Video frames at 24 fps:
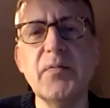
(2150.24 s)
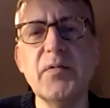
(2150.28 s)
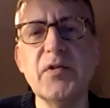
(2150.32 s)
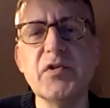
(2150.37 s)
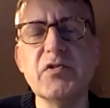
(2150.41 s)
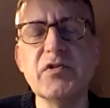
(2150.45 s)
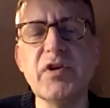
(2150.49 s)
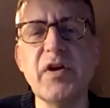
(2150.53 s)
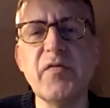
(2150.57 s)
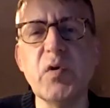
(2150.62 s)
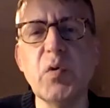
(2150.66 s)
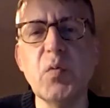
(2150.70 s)
the
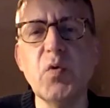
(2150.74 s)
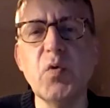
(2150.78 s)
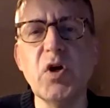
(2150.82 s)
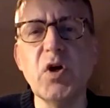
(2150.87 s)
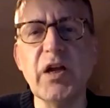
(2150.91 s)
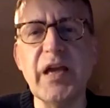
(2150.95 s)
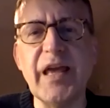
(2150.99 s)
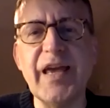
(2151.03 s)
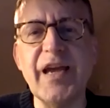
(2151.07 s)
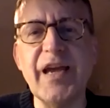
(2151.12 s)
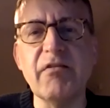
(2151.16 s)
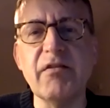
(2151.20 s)
travel to
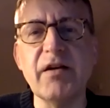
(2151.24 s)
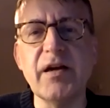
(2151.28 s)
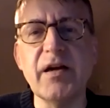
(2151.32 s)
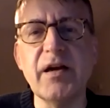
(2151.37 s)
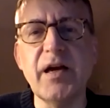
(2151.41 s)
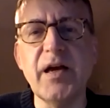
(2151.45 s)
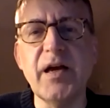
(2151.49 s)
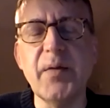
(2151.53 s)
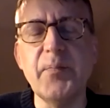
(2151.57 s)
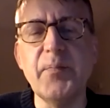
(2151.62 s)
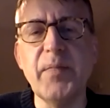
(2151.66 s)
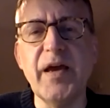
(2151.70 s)
work
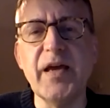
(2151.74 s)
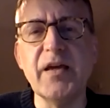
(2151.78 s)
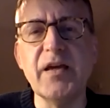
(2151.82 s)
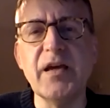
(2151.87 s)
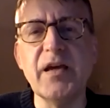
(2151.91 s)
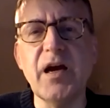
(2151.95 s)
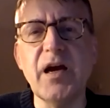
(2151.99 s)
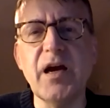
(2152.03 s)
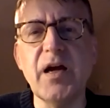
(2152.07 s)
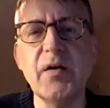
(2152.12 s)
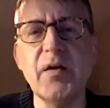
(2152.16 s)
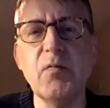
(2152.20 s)
area and make
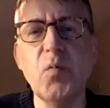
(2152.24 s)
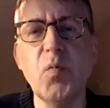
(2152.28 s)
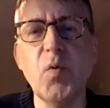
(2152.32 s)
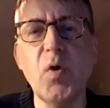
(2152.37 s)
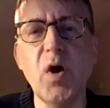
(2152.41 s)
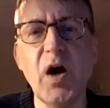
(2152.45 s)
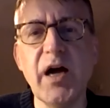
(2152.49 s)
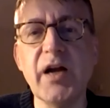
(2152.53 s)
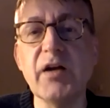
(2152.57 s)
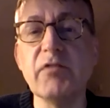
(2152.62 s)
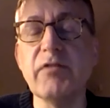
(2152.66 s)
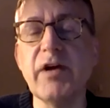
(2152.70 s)
a
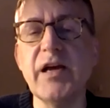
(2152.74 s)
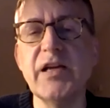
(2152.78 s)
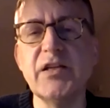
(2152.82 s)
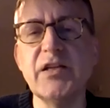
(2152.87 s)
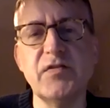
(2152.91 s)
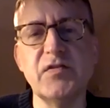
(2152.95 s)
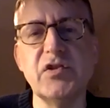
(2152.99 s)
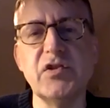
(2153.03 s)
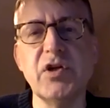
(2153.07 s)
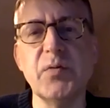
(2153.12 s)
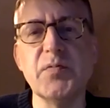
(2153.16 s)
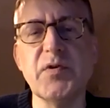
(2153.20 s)
wider range
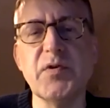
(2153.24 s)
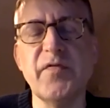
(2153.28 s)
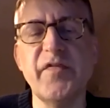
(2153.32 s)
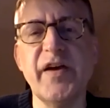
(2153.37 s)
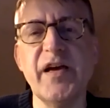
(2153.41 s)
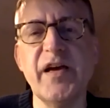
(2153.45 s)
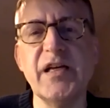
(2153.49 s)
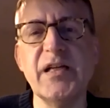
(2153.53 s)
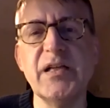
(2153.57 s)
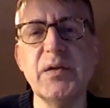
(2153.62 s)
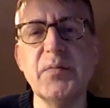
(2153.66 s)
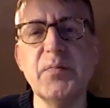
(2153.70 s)
of jobs
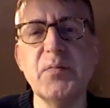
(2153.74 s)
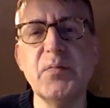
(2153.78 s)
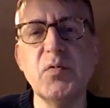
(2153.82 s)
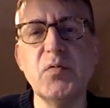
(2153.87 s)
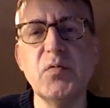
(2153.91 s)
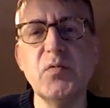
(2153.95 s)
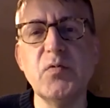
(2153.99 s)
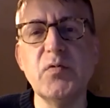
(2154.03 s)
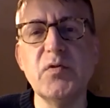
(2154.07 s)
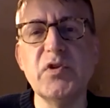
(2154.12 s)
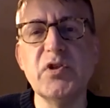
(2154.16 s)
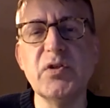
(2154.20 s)

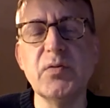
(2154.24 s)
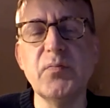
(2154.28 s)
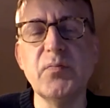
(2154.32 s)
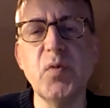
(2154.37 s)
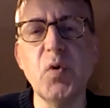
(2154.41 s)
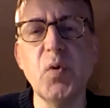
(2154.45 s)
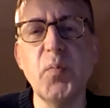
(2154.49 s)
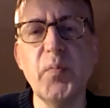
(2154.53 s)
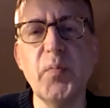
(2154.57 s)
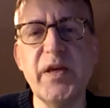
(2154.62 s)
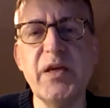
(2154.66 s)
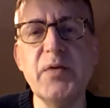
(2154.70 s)
available to
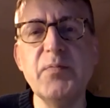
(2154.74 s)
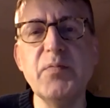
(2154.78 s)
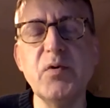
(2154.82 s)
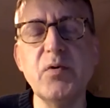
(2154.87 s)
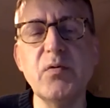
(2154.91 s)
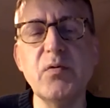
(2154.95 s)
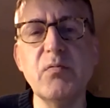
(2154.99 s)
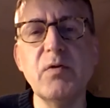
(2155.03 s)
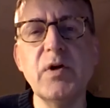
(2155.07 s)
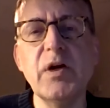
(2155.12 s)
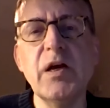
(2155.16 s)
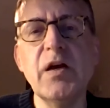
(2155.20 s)
more
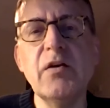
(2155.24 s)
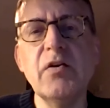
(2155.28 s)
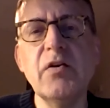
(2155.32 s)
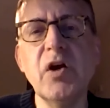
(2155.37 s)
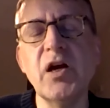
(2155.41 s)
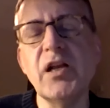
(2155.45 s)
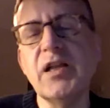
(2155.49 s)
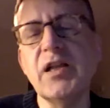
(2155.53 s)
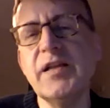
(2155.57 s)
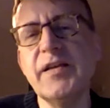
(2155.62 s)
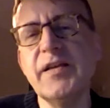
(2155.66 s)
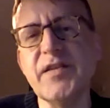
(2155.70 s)
people,
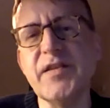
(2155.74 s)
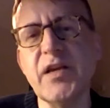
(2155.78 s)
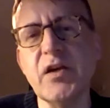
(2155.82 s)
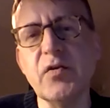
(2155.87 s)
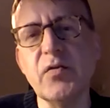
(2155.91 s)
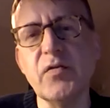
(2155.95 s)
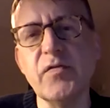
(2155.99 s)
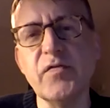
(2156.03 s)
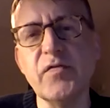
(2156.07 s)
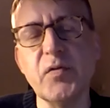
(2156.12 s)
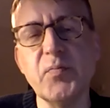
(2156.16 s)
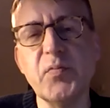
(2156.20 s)
not only is that
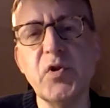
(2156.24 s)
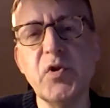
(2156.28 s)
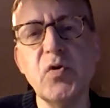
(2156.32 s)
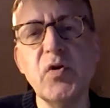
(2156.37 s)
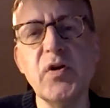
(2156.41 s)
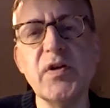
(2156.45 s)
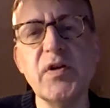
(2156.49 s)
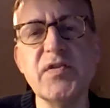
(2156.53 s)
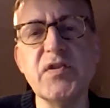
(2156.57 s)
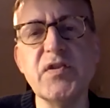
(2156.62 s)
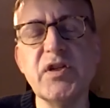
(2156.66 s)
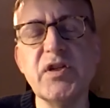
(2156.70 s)
good for
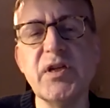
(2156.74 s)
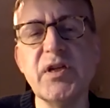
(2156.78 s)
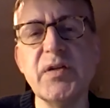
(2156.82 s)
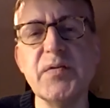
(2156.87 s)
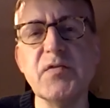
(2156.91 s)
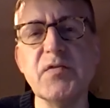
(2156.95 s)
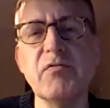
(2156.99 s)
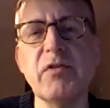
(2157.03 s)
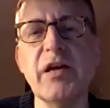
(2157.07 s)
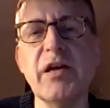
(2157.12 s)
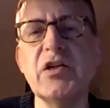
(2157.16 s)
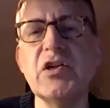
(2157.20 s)
employers in terms
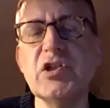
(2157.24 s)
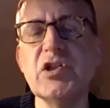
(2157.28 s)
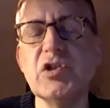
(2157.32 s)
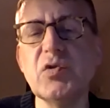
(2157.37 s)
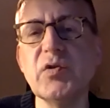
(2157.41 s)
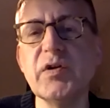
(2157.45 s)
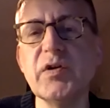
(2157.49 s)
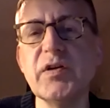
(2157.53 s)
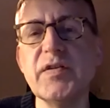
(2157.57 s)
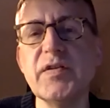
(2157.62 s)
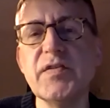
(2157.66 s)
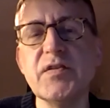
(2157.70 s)
of greater
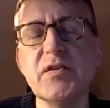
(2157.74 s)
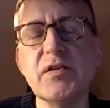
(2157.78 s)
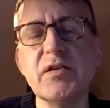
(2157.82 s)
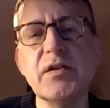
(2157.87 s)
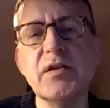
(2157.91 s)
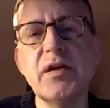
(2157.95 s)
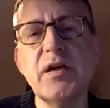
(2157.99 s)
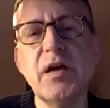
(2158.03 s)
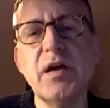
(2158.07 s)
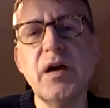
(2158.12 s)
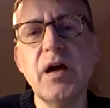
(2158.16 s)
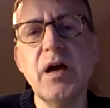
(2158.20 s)
choice,
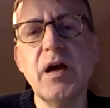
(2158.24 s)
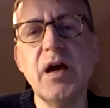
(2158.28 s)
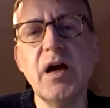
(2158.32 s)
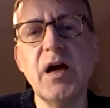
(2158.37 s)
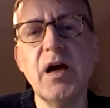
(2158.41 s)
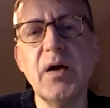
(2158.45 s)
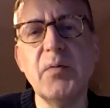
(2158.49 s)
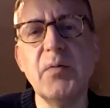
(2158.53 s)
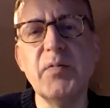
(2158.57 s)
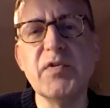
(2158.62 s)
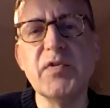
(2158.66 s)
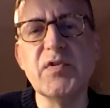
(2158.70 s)

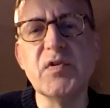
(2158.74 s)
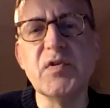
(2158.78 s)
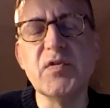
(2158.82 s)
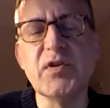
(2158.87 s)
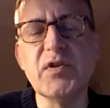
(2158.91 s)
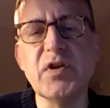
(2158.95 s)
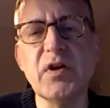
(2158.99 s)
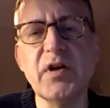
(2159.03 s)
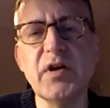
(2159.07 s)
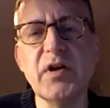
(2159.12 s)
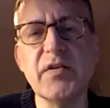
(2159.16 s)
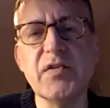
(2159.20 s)
but it's
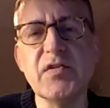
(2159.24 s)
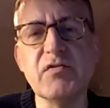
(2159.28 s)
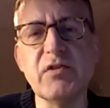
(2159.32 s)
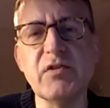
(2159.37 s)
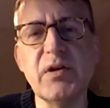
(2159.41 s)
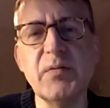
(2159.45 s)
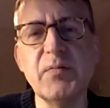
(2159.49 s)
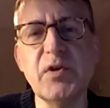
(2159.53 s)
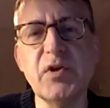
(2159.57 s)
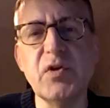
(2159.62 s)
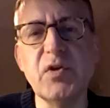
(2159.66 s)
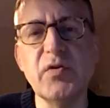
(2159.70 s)
also
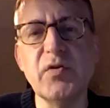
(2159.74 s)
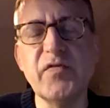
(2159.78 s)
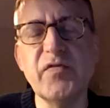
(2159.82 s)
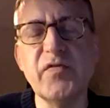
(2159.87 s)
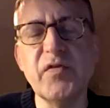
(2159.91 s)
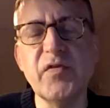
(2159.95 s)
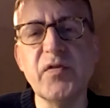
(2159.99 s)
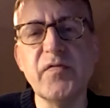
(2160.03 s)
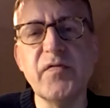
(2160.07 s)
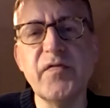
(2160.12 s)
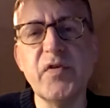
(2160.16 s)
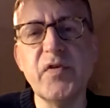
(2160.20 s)
extremely good
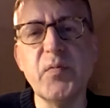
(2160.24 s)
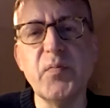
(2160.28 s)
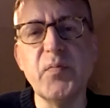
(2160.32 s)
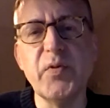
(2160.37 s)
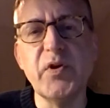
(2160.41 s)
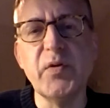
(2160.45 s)
for